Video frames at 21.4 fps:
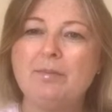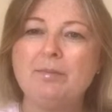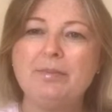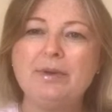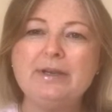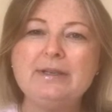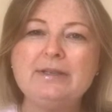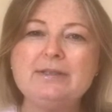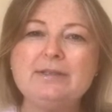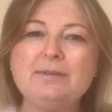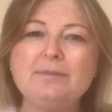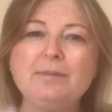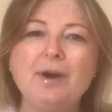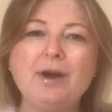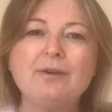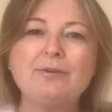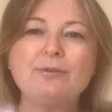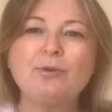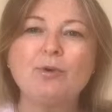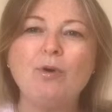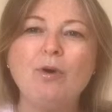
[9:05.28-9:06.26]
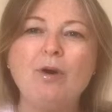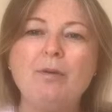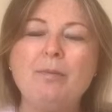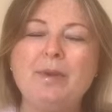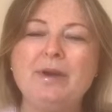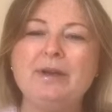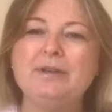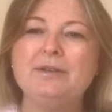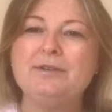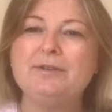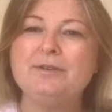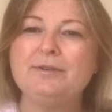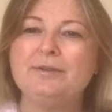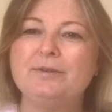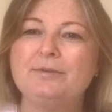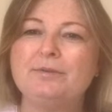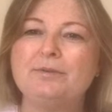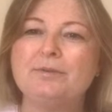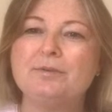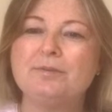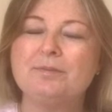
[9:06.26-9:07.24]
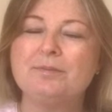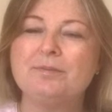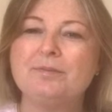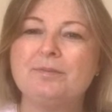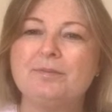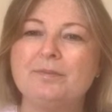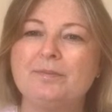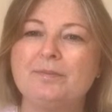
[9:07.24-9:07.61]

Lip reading: Bring some aroma into the room.